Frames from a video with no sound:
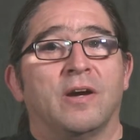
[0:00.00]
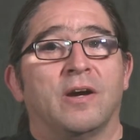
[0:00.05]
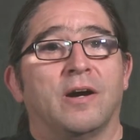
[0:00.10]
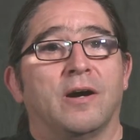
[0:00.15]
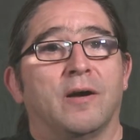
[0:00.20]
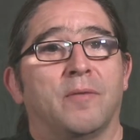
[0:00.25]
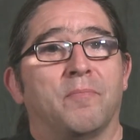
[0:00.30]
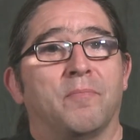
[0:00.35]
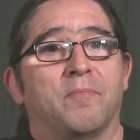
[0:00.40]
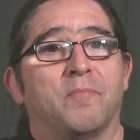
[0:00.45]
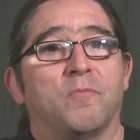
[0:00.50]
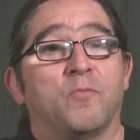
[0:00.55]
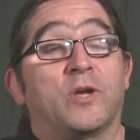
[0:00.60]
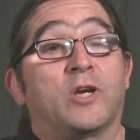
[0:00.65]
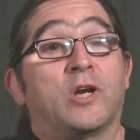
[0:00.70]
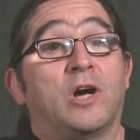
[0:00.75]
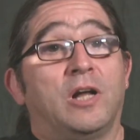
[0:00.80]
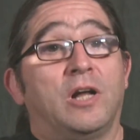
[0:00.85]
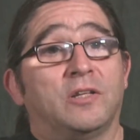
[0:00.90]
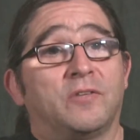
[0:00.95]
Um, we
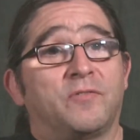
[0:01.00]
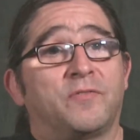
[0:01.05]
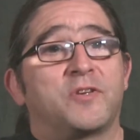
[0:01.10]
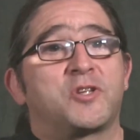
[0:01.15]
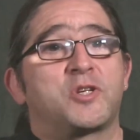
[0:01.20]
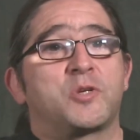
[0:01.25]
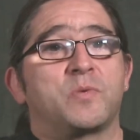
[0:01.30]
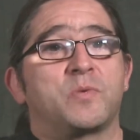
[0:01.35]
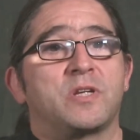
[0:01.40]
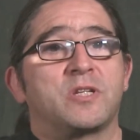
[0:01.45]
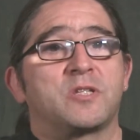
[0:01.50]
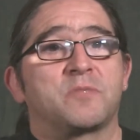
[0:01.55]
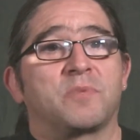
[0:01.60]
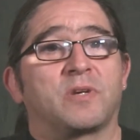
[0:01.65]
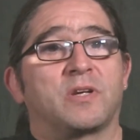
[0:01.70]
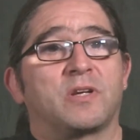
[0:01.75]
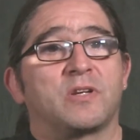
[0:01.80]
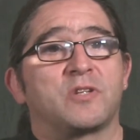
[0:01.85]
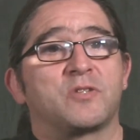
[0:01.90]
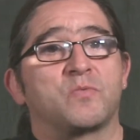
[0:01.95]
call it fisheries
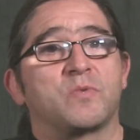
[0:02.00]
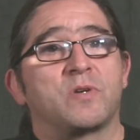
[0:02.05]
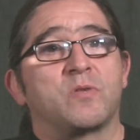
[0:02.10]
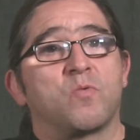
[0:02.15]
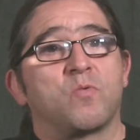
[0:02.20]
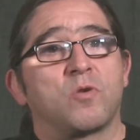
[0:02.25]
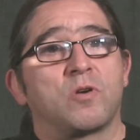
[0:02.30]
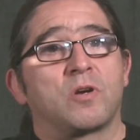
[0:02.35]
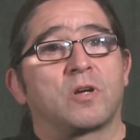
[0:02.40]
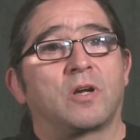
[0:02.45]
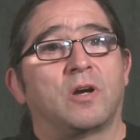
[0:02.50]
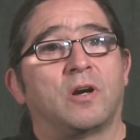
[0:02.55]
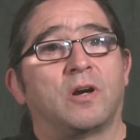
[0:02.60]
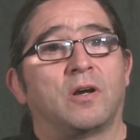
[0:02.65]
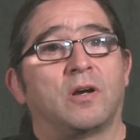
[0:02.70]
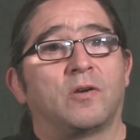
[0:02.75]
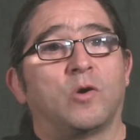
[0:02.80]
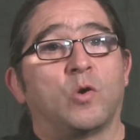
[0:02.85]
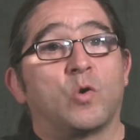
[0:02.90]
because we work on